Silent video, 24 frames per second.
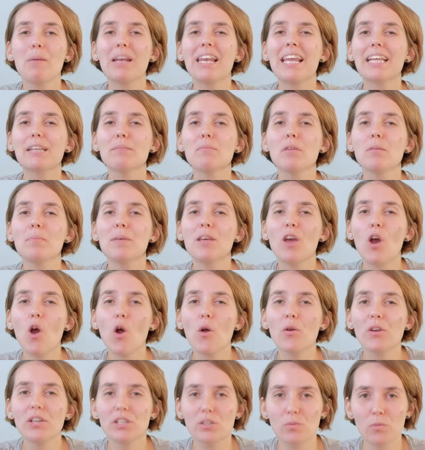but let me be
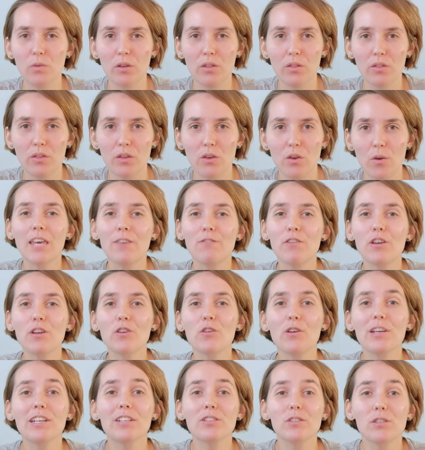honest with you. If you're
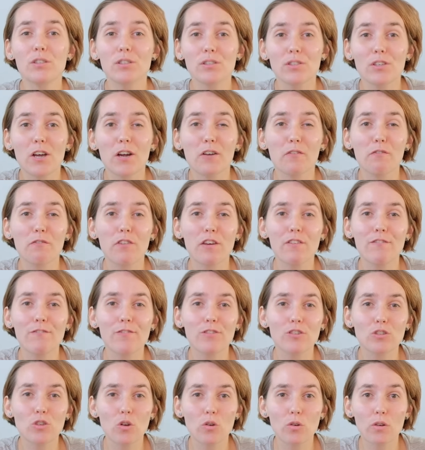going to start film
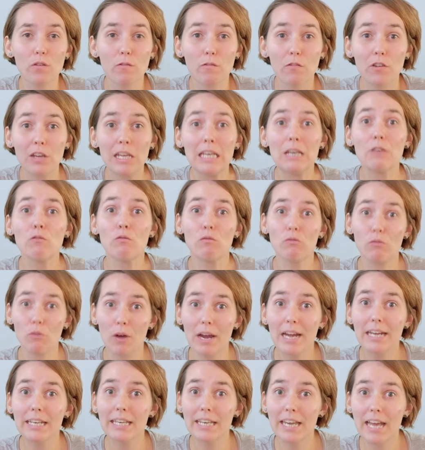photography
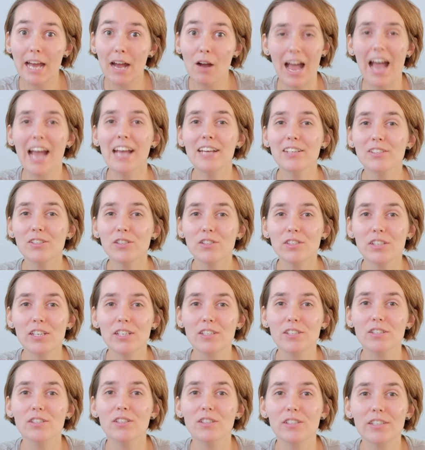right now, I
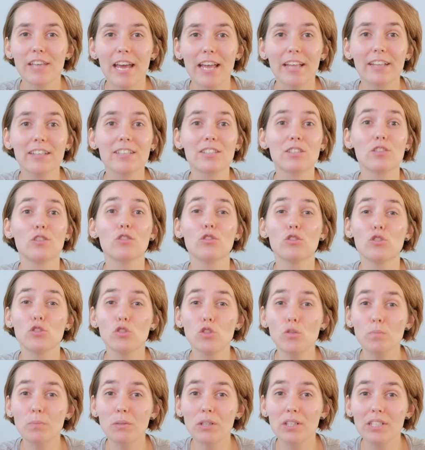suggest you to get
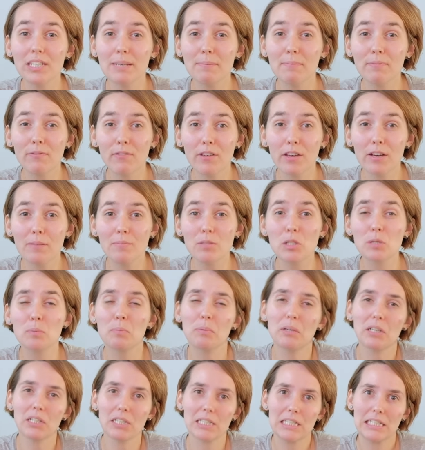super cheap films
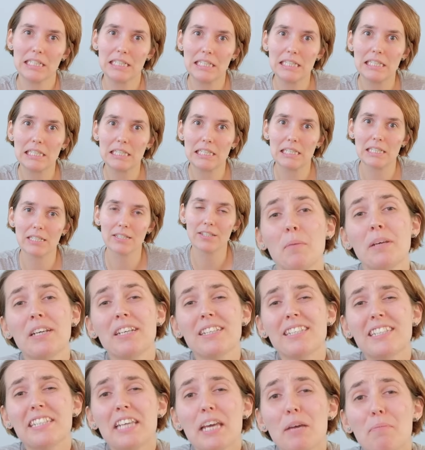but decent.
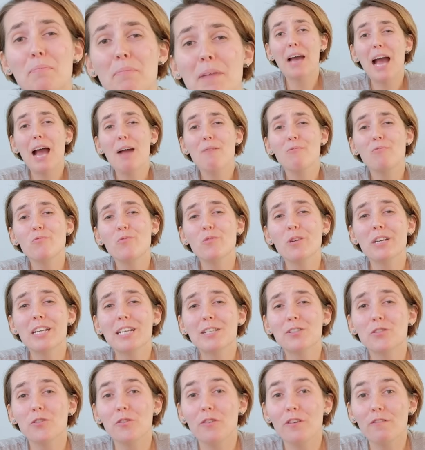Because yep, I'm really
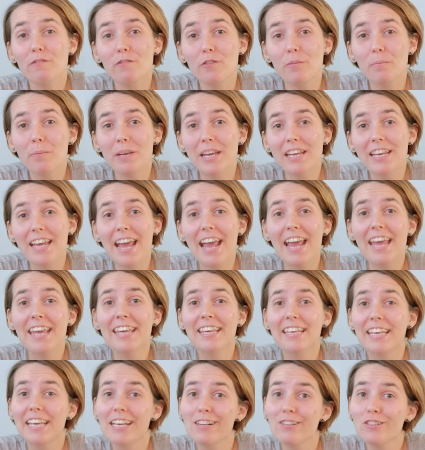sorry for being a
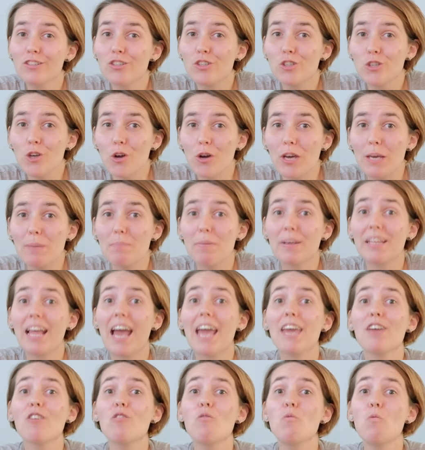killjoy, but
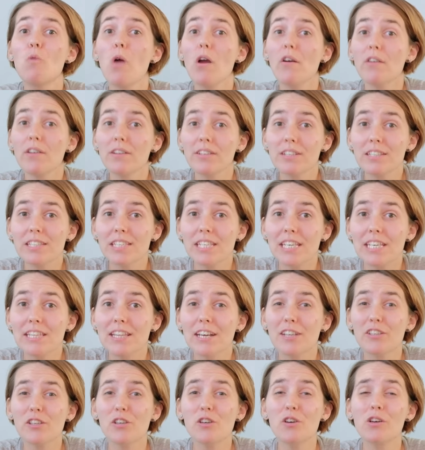I guarantee
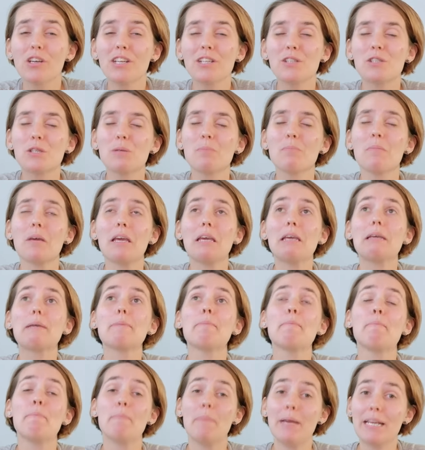that you're going to make
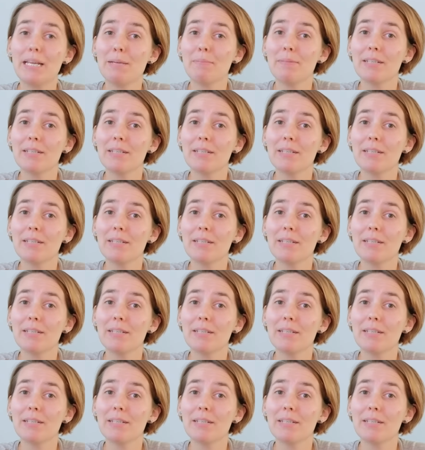many